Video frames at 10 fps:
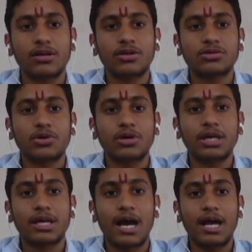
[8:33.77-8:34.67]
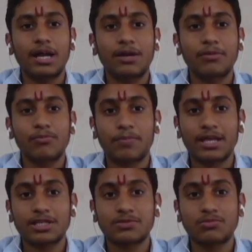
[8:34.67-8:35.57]
So he can't play
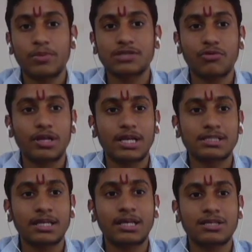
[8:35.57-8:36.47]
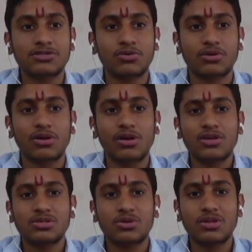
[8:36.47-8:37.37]
this move because we will just eat his rook.
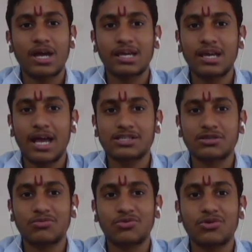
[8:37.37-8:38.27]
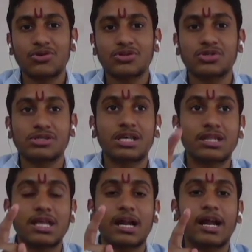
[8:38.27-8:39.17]
So the king has to move. So see,
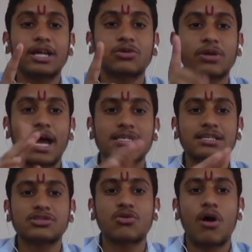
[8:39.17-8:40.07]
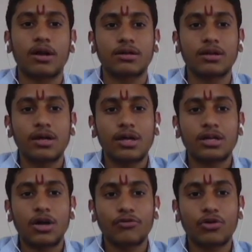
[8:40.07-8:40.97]
the right to castle is gone.
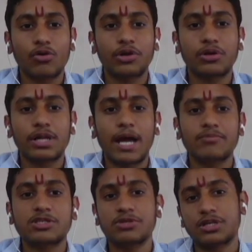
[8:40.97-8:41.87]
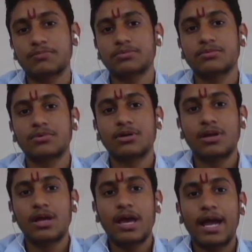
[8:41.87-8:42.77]
Now you are going to grab this bishop,
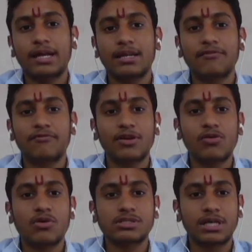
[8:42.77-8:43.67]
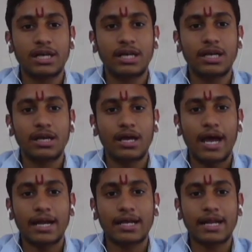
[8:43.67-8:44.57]
and if he goes greedy
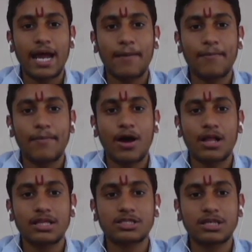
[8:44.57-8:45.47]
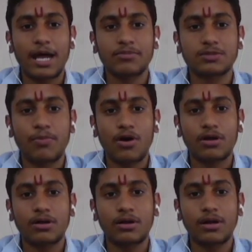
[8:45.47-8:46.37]
and grab this
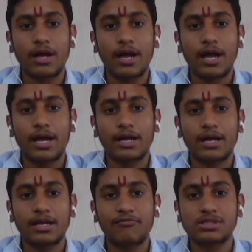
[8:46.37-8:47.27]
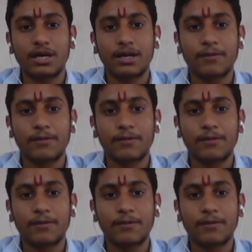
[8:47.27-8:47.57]
pawn, and if he goes here,